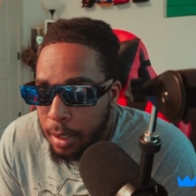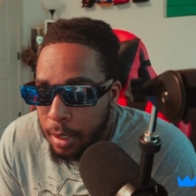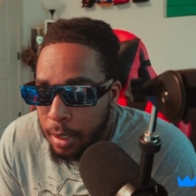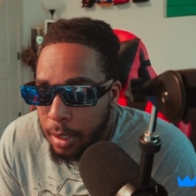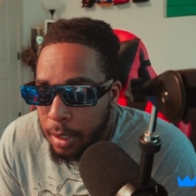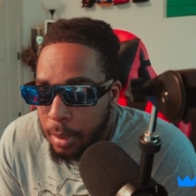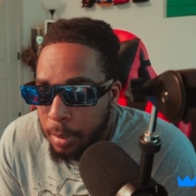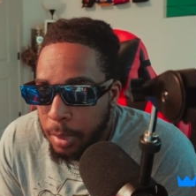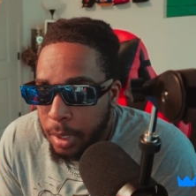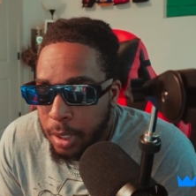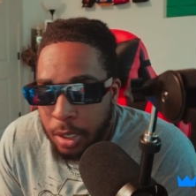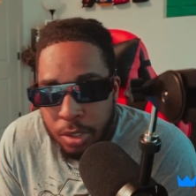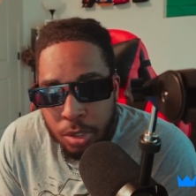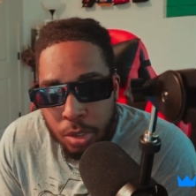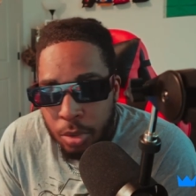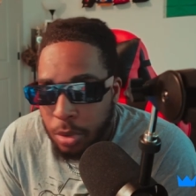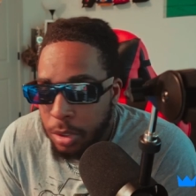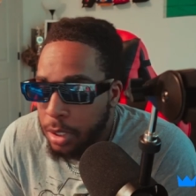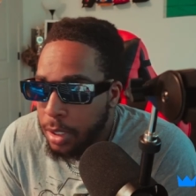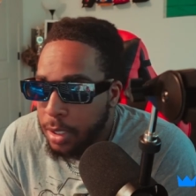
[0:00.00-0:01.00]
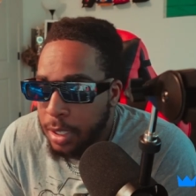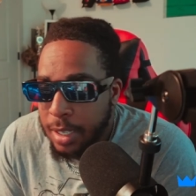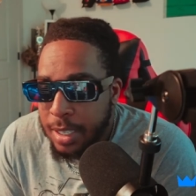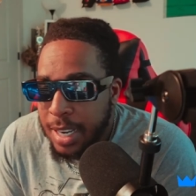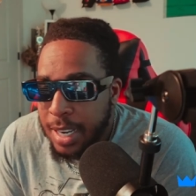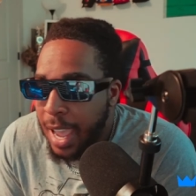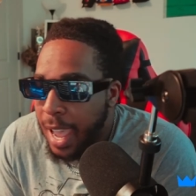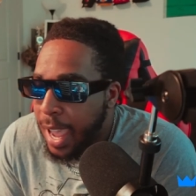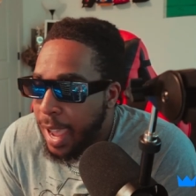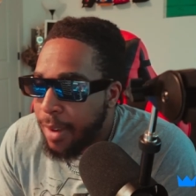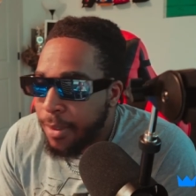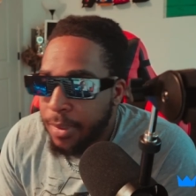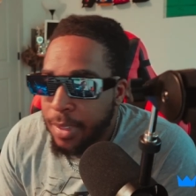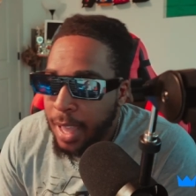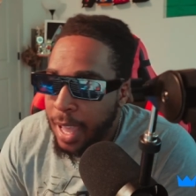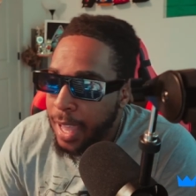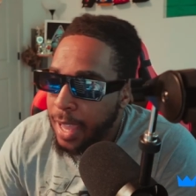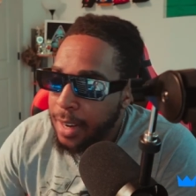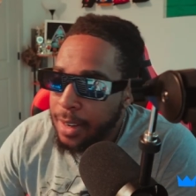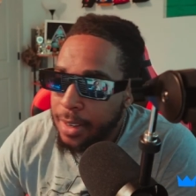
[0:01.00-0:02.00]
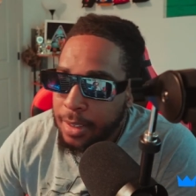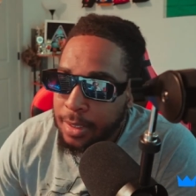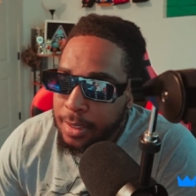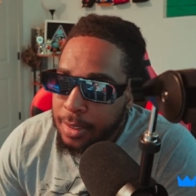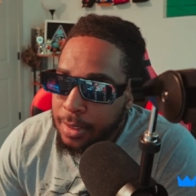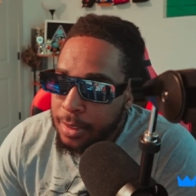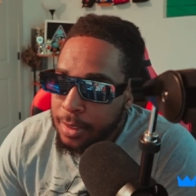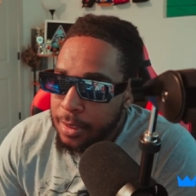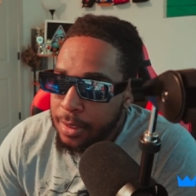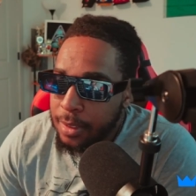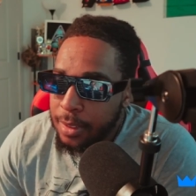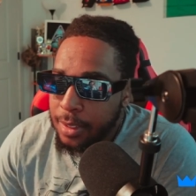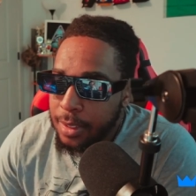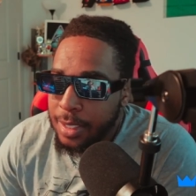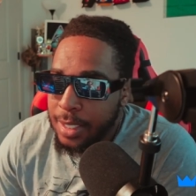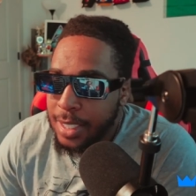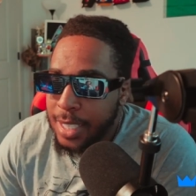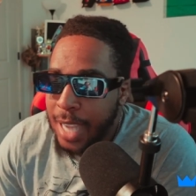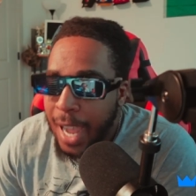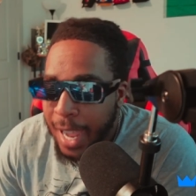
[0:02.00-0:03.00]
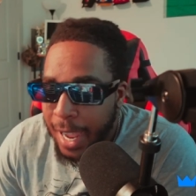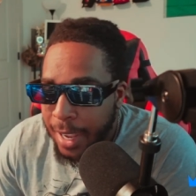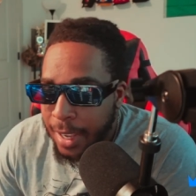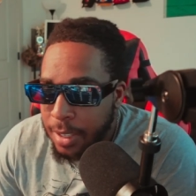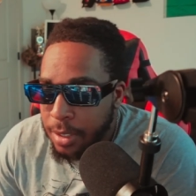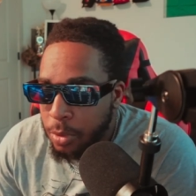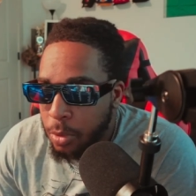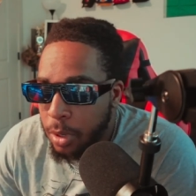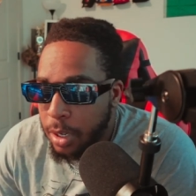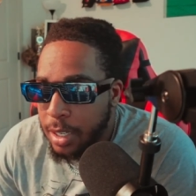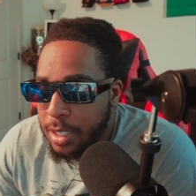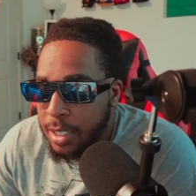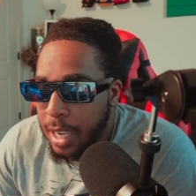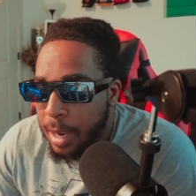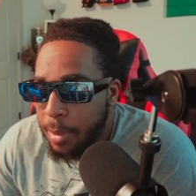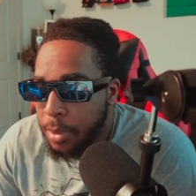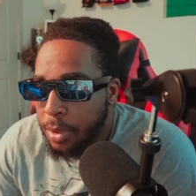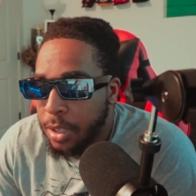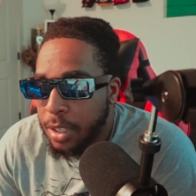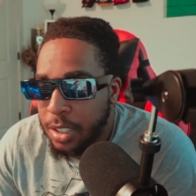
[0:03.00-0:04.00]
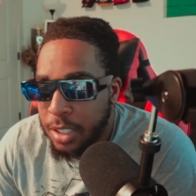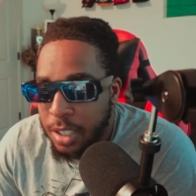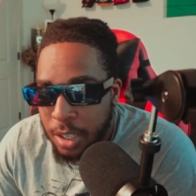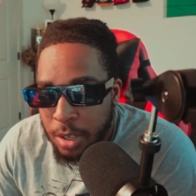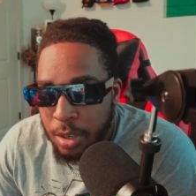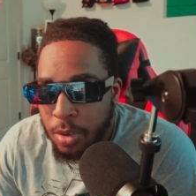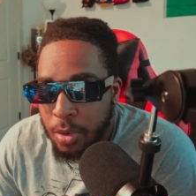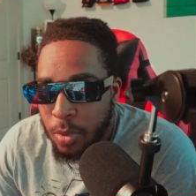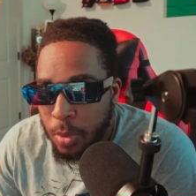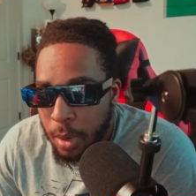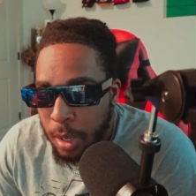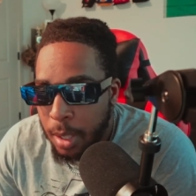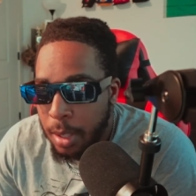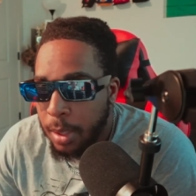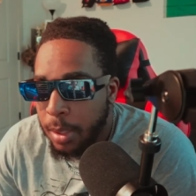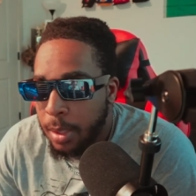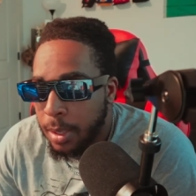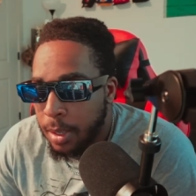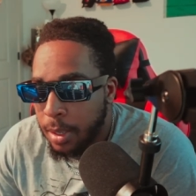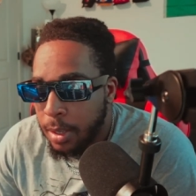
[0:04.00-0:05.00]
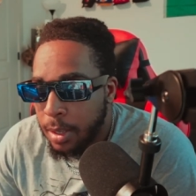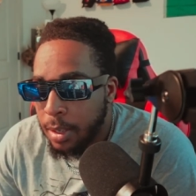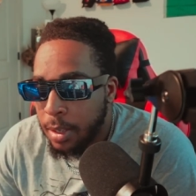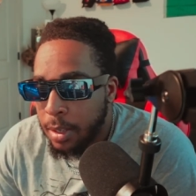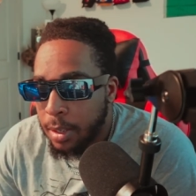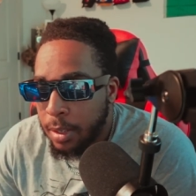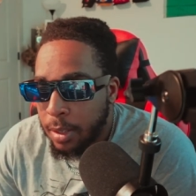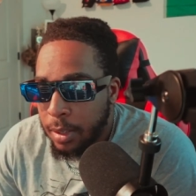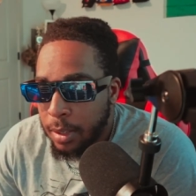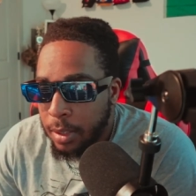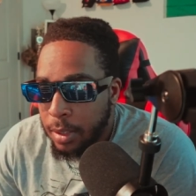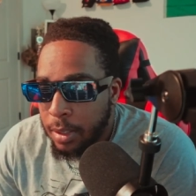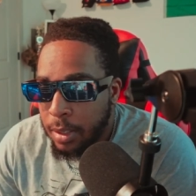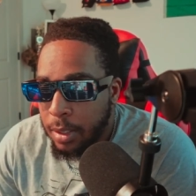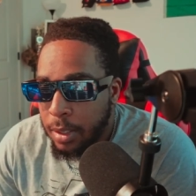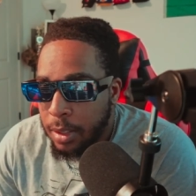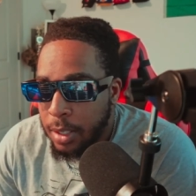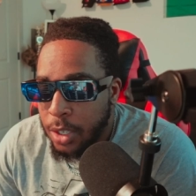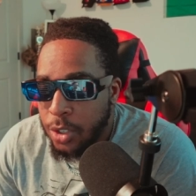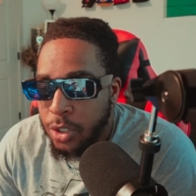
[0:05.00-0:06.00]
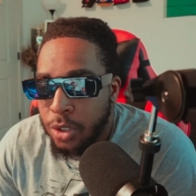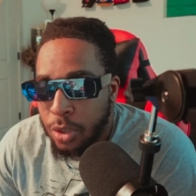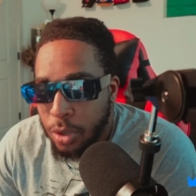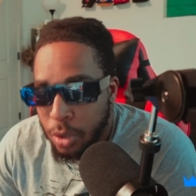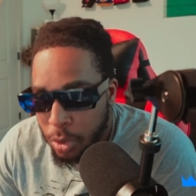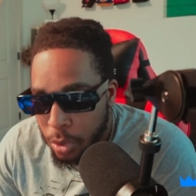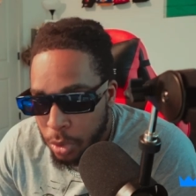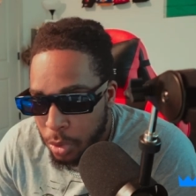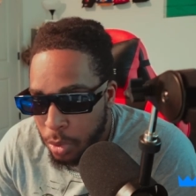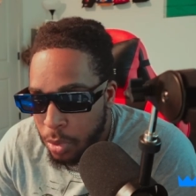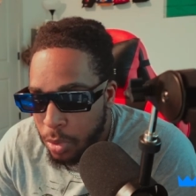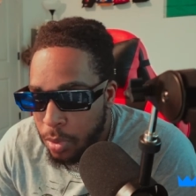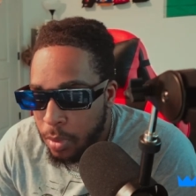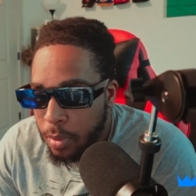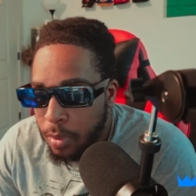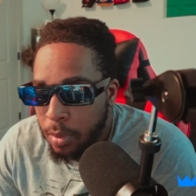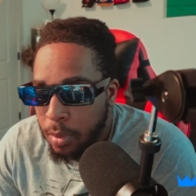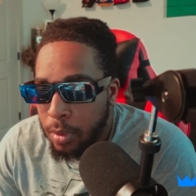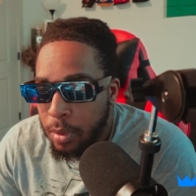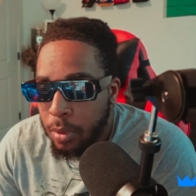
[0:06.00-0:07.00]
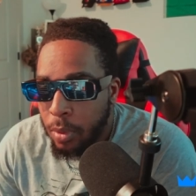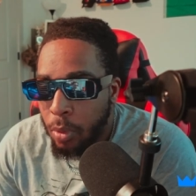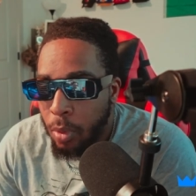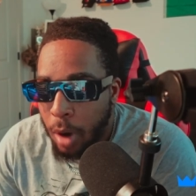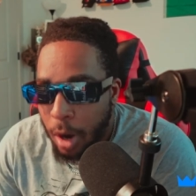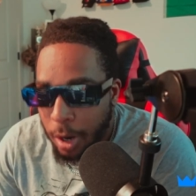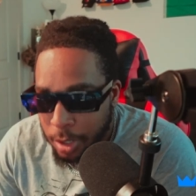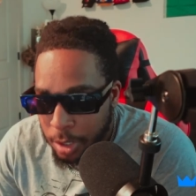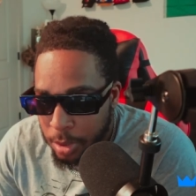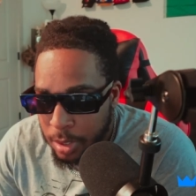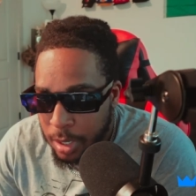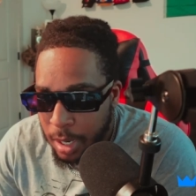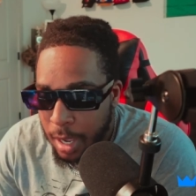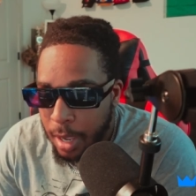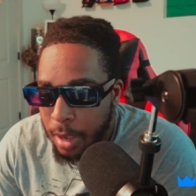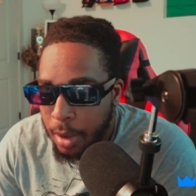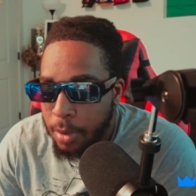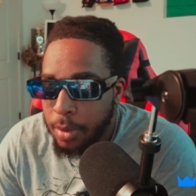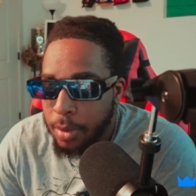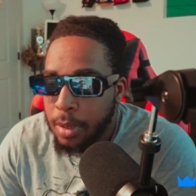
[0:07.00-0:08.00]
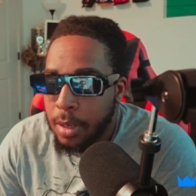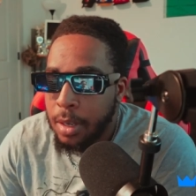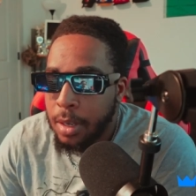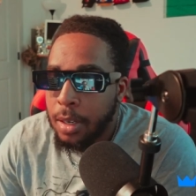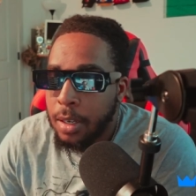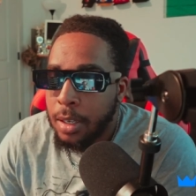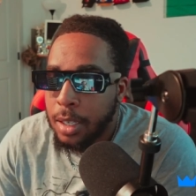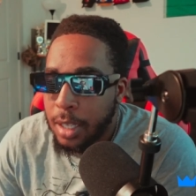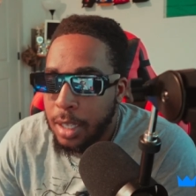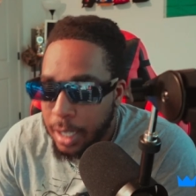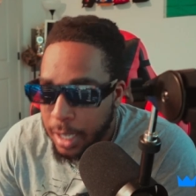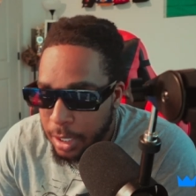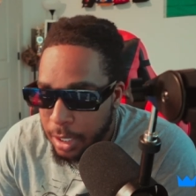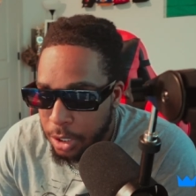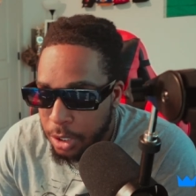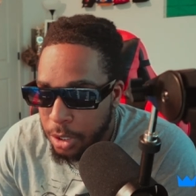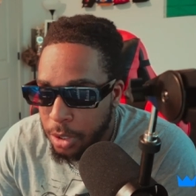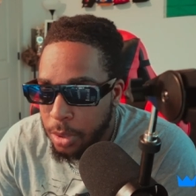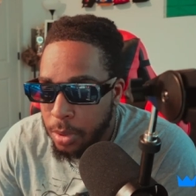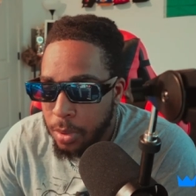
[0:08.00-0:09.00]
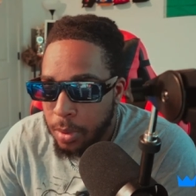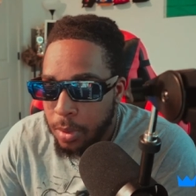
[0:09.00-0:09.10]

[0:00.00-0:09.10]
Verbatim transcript: because Usyk doesn't have that size where he's able to deal with this new walk you down, clinch you,